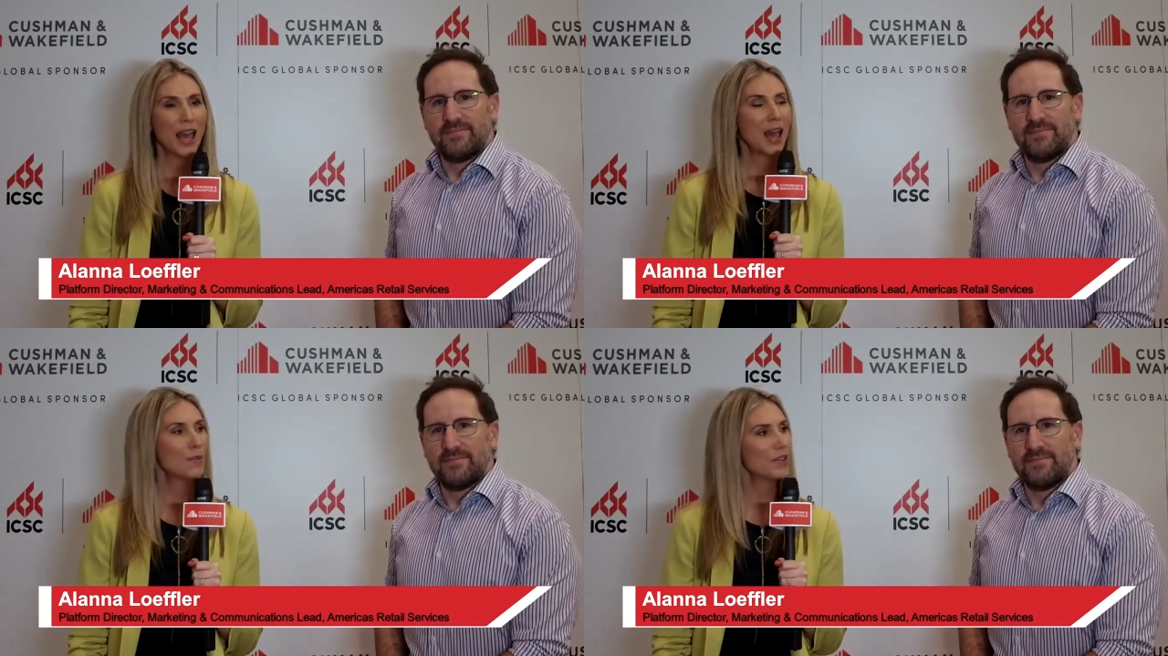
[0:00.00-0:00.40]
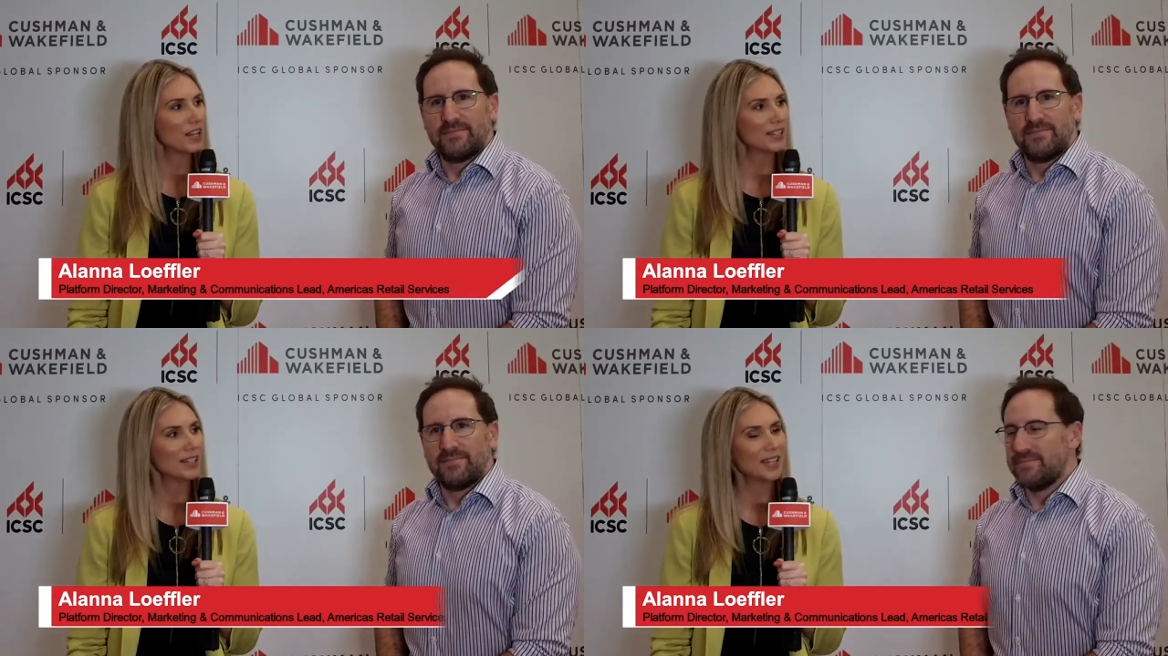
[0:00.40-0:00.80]
Speaker 1: and with
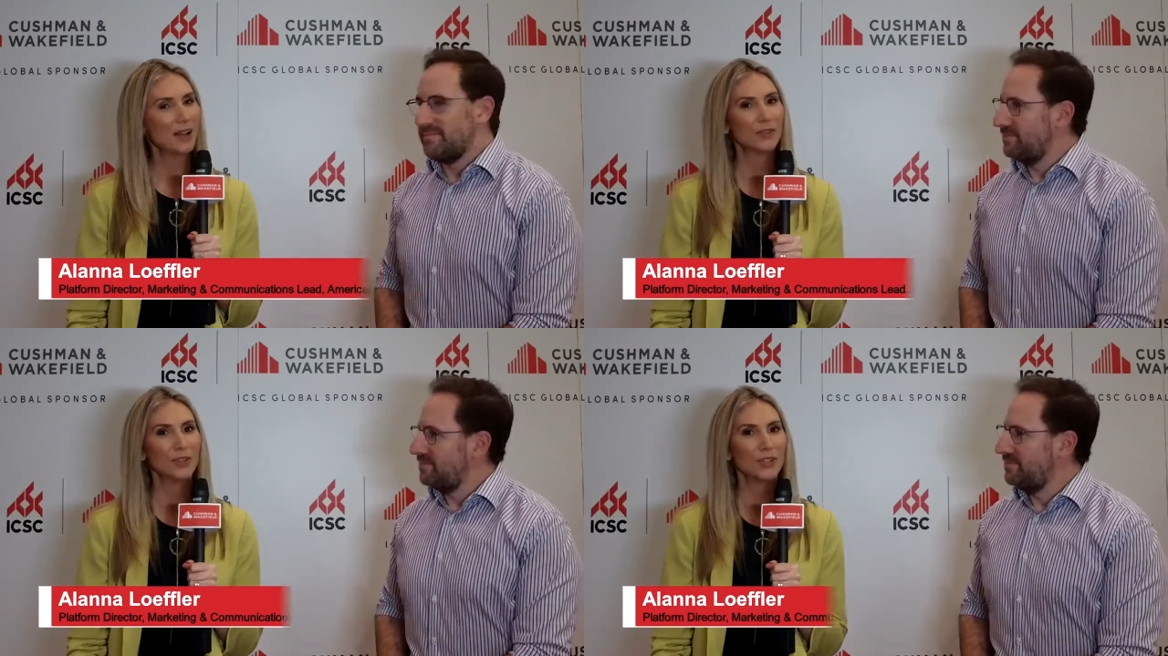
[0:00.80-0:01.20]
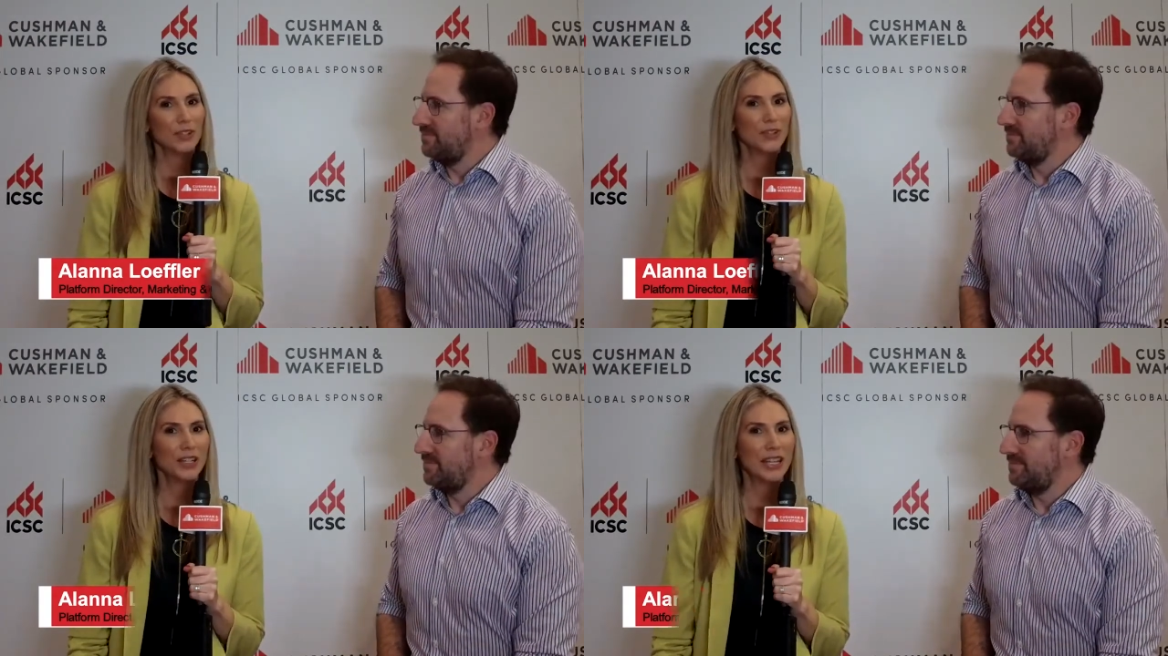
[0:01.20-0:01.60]
us this
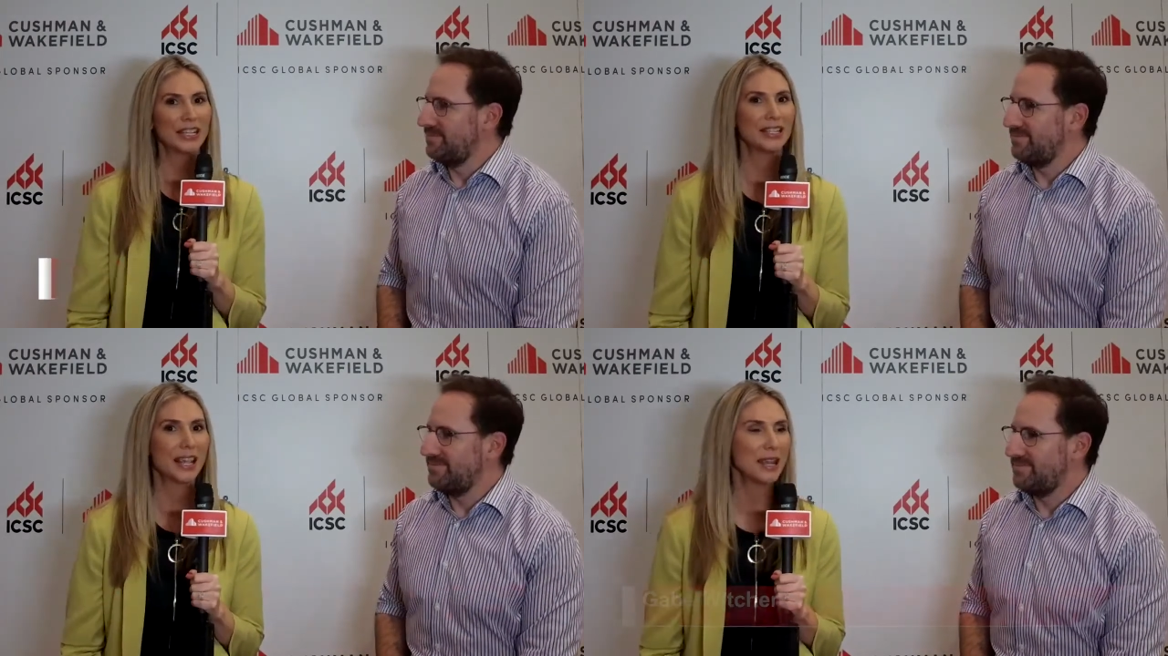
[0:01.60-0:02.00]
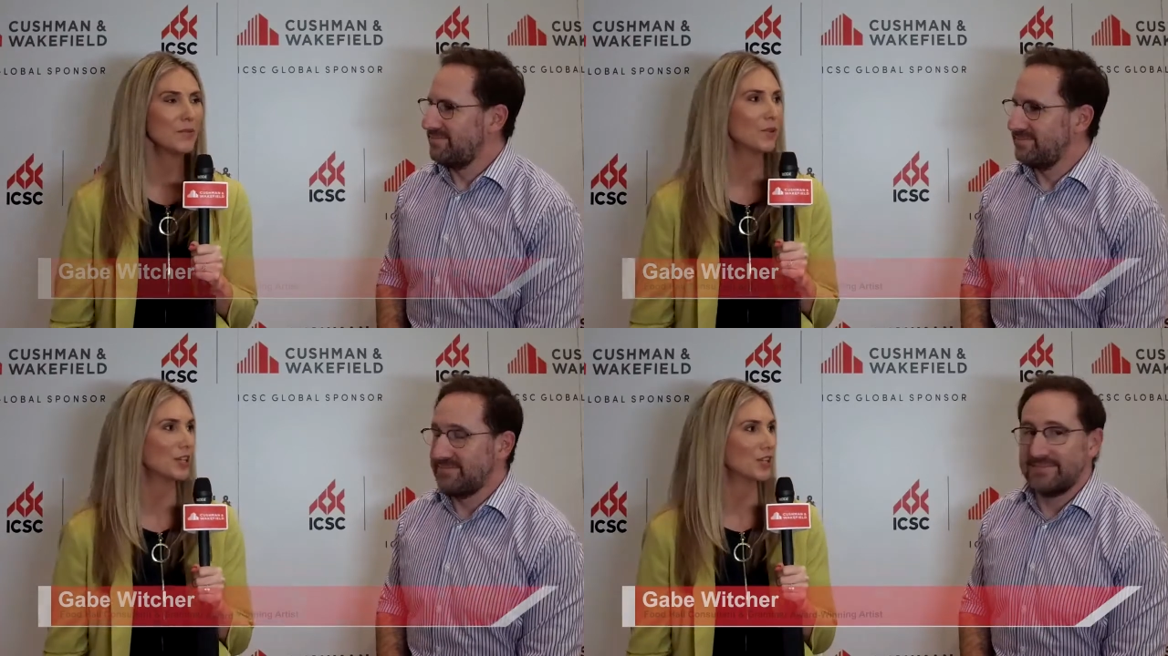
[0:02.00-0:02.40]
afternoon is
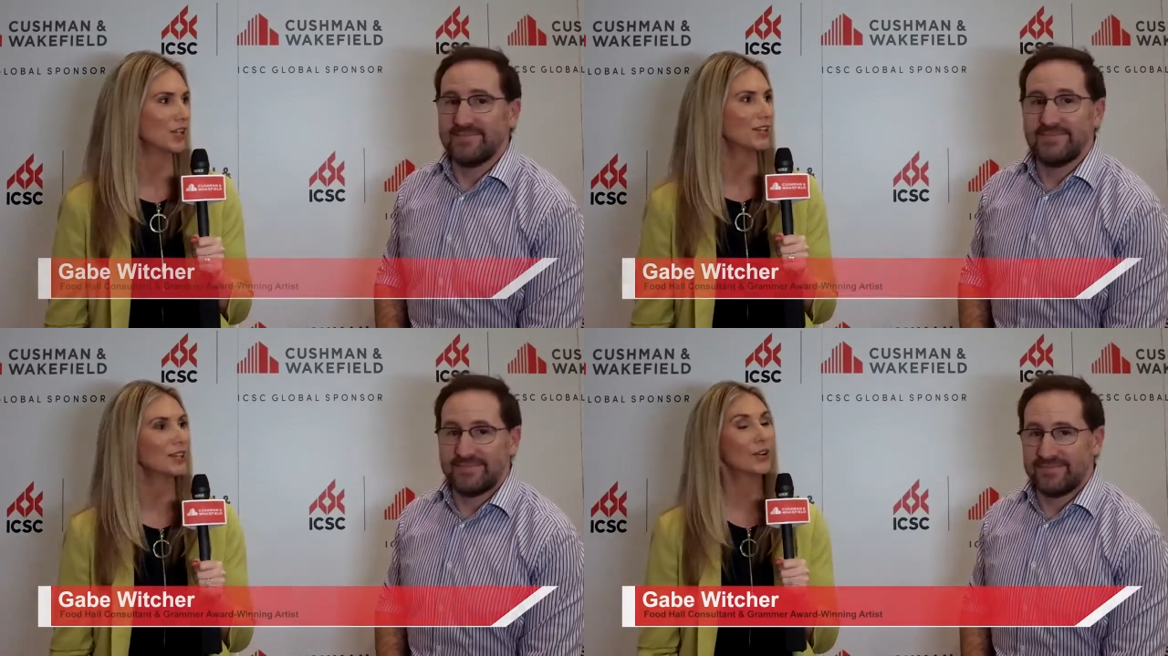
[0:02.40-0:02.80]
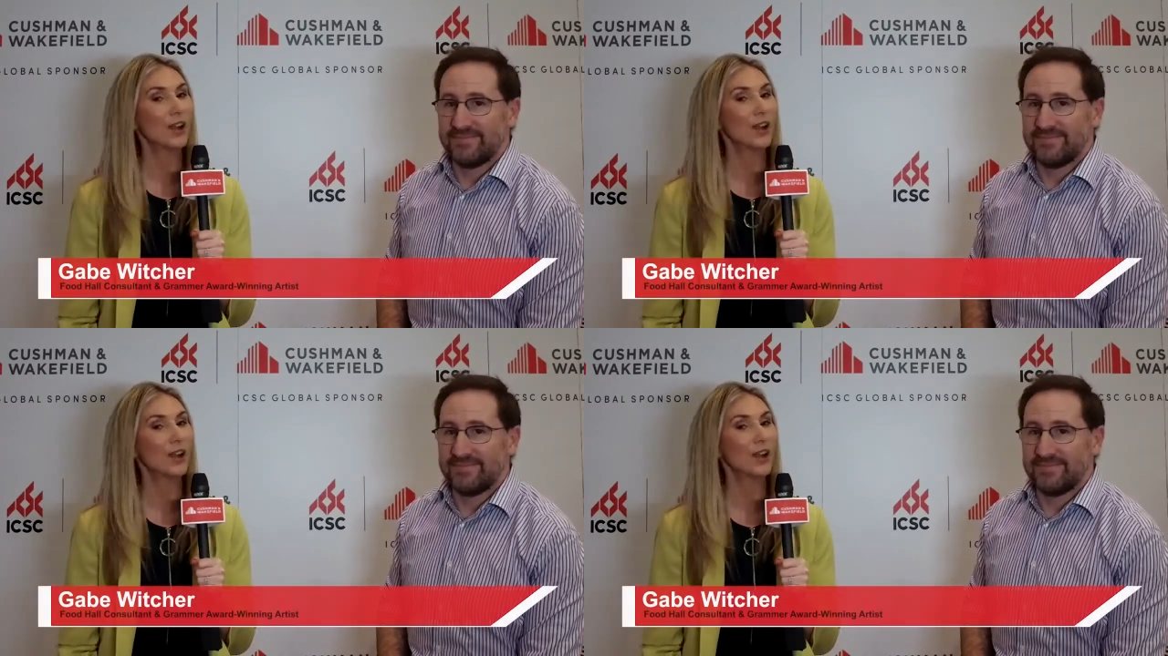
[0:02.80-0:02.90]
Gabe Witcher,